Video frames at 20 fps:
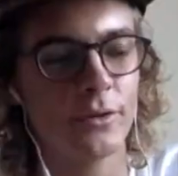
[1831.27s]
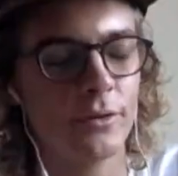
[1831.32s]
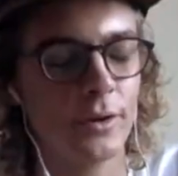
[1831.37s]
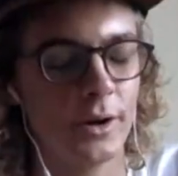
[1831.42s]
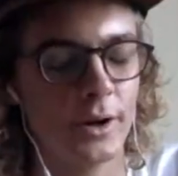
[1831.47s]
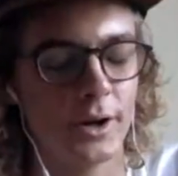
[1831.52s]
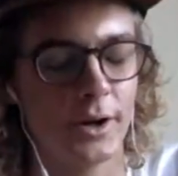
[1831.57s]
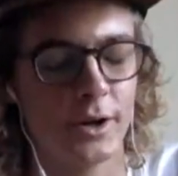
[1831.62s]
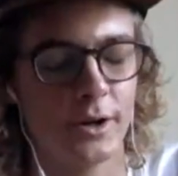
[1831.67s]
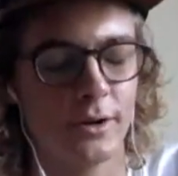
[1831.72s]

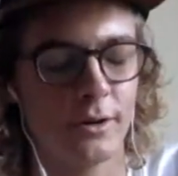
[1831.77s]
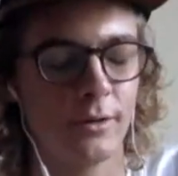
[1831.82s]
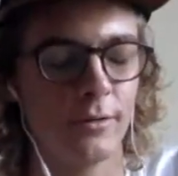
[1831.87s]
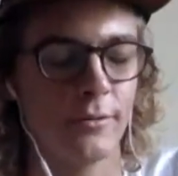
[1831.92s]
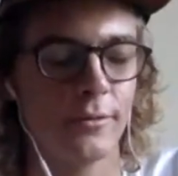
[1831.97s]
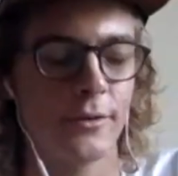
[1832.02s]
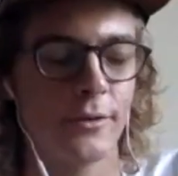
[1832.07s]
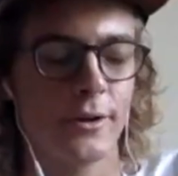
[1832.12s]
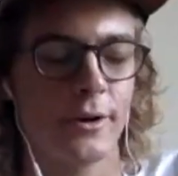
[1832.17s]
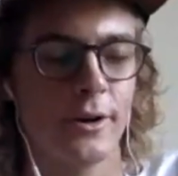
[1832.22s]
interview
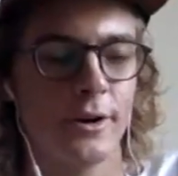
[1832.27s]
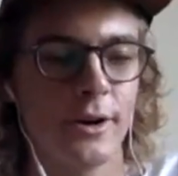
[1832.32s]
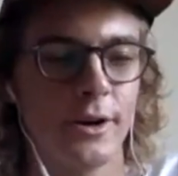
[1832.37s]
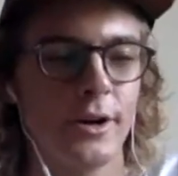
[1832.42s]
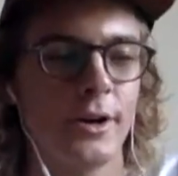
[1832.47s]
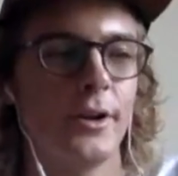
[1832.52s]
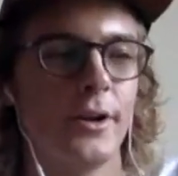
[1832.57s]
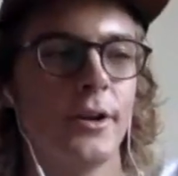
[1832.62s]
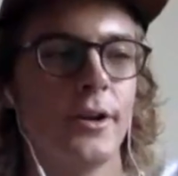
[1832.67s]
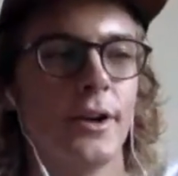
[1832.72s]

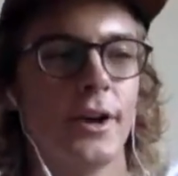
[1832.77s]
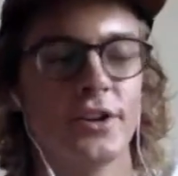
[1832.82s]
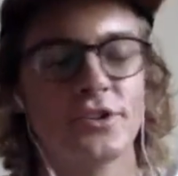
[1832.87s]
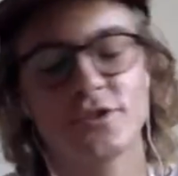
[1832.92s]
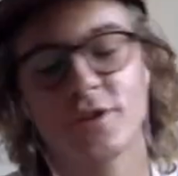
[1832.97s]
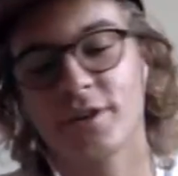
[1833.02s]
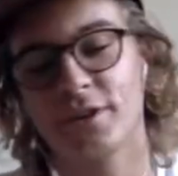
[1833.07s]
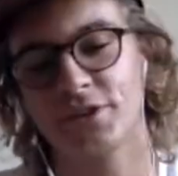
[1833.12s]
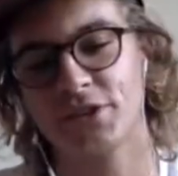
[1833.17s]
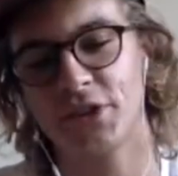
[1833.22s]
over on
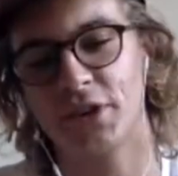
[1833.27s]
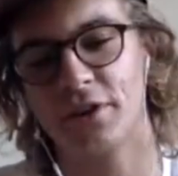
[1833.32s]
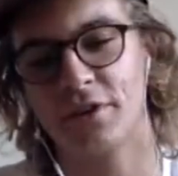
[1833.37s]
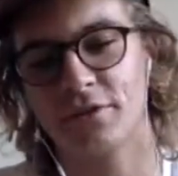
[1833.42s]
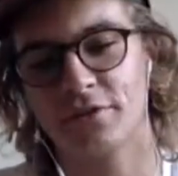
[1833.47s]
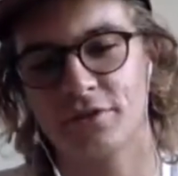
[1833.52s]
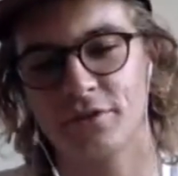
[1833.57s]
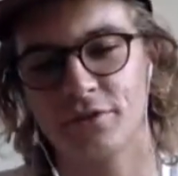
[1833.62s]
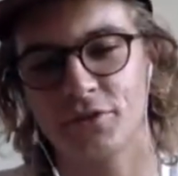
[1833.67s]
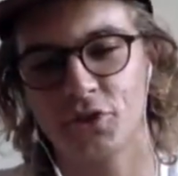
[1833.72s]
Nigel
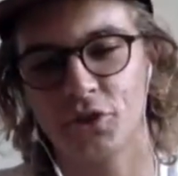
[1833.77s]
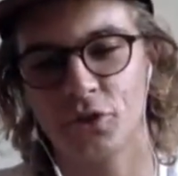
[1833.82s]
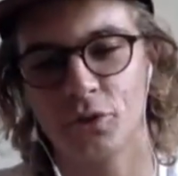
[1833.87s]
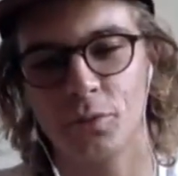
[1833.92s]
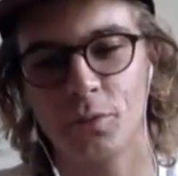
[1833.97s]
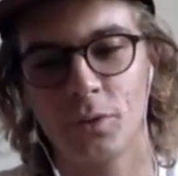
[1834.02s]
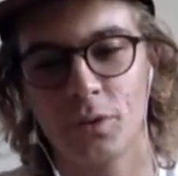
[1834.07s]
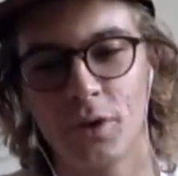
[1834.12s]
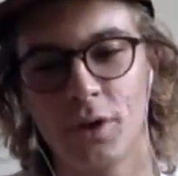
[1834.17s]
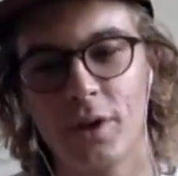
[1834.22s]
Alexander's
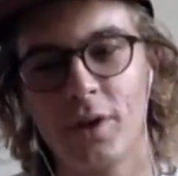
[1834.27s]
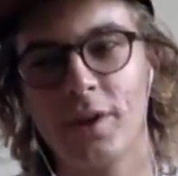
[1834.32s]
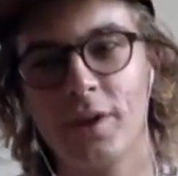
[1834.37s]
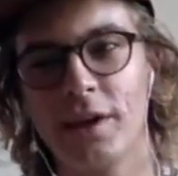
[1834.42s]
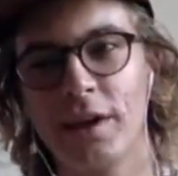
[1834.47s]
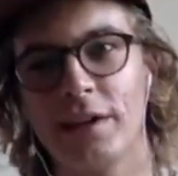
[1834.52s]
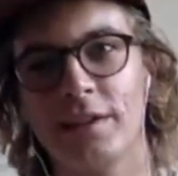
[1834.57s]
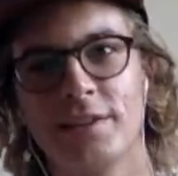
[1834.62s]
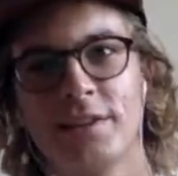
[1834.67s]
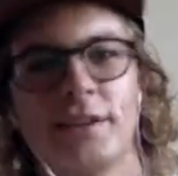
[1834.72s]
YouTube.
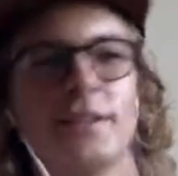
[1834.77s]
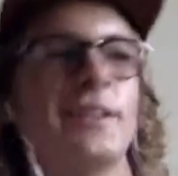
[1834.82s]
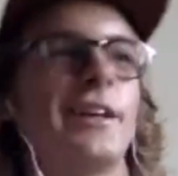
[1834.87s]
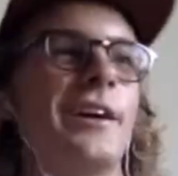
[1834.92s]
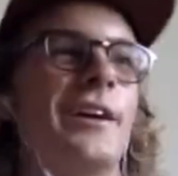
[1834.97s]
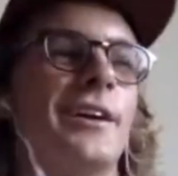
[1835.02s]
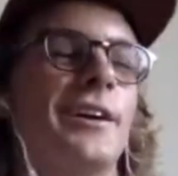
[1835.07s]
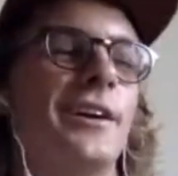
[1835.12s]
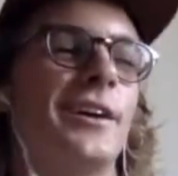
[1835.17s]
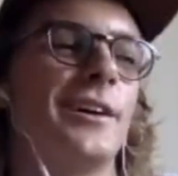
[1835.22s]
He said
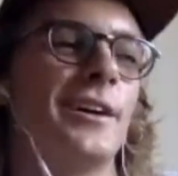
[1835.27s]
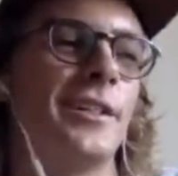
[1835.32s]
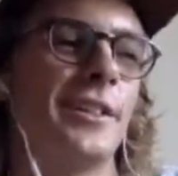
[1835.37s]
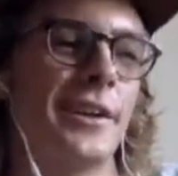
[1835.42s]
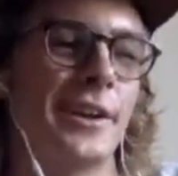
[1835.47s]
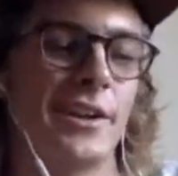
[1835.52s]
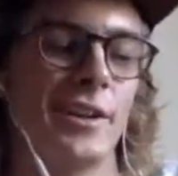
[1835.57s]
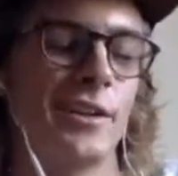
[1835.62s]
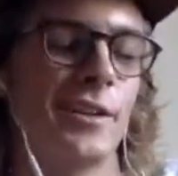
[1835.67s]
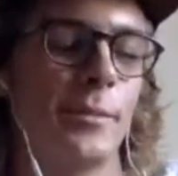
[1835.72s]
that
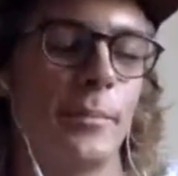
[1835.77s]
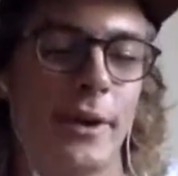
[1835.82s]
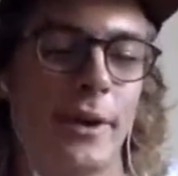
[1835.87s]
like in the